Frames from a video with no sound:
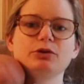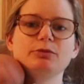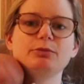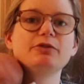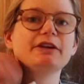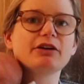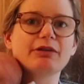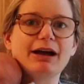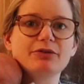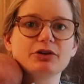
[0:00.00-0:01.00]
moving
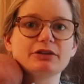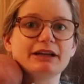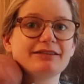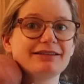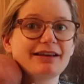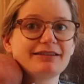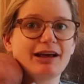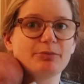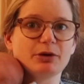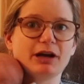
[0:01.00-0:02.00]
around early because it does
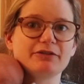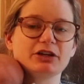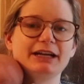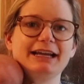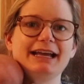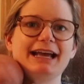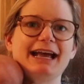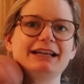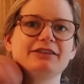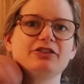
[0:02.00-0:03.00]
help recovery.
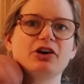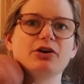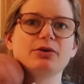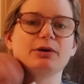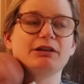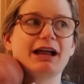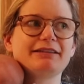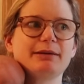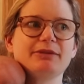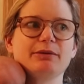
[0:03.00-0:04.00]
And so a lot of
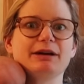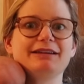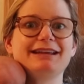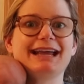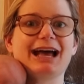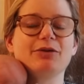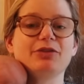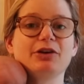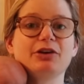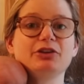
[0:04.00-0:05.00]
times they want to take out
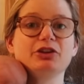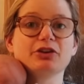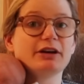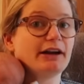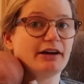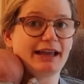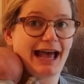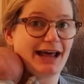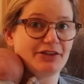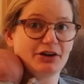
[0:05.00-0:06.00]
the urinary
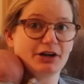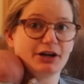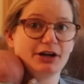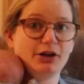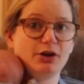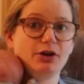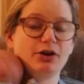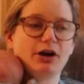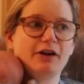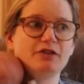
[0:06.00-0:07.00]
catheter
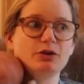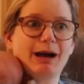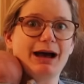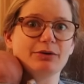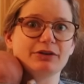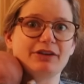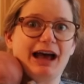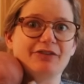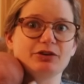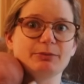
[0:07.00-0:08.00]
a few hours
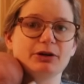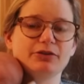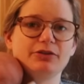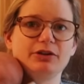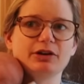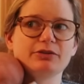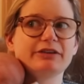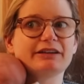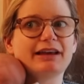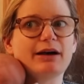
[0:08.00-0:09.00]
after birth, you know,
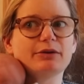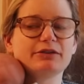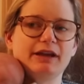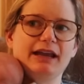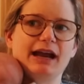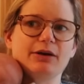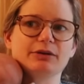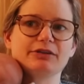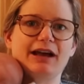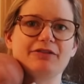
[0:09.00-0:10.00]
6 hours, 8
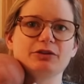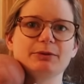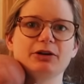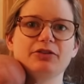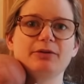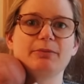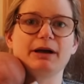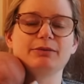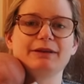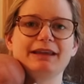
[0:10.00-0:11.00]
hours after birth.
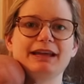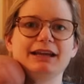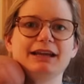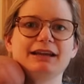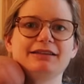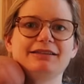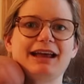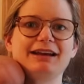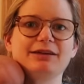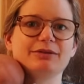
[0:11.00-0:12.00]
But when they
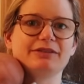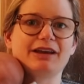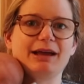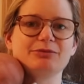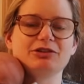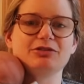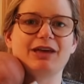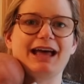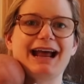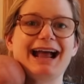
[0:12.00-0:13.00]
said it was time to do
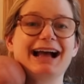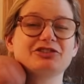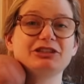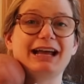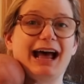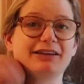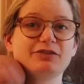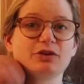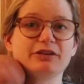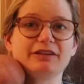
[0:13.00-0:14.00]
that, I actually asked
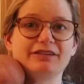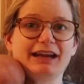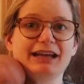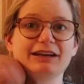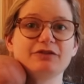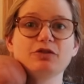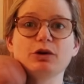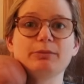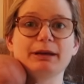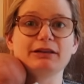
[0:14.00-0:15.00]
for it to stay in
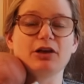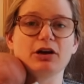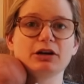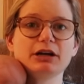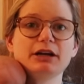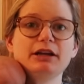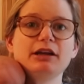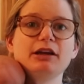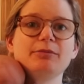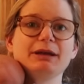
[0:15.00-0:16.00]
for a bit longer,
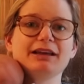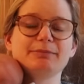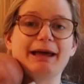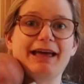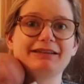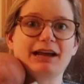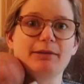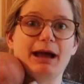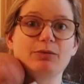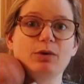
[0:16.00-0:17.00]
because by that
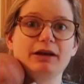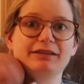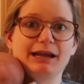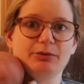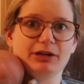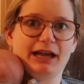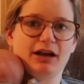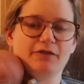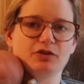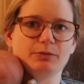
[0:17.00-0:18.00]
time I was able to get
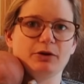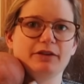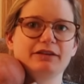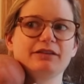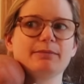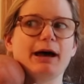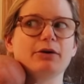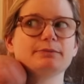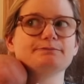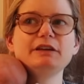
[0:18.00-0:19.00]
comfortable. This is
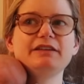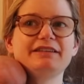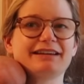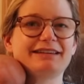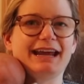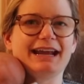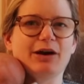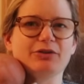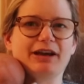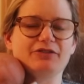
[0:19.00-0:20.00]
about 6 to 8
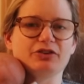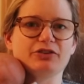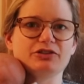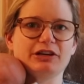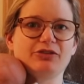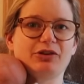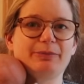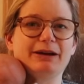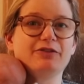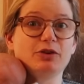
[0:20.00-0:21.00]
hours after surgery, so I
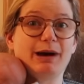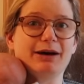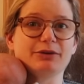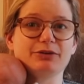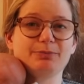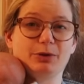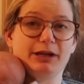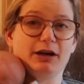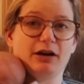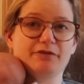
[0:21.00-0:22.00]
spent a few hours
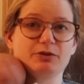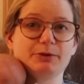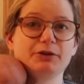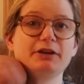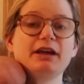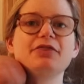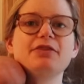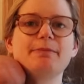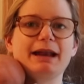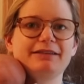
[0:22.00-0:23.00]
pretty uncomfortable.
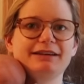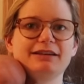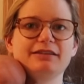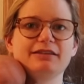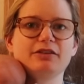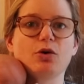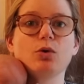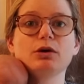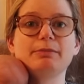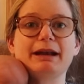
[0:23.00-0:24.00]
The medicines, the
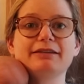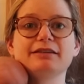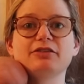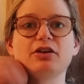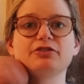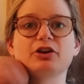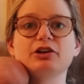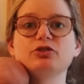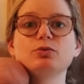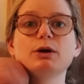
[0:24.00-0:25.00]
oral medicines all
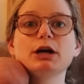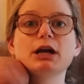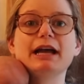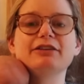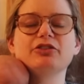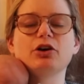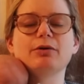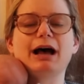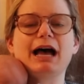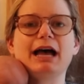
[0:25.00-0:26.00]
started to work, and
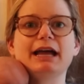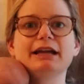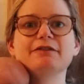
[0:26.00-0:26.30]
so I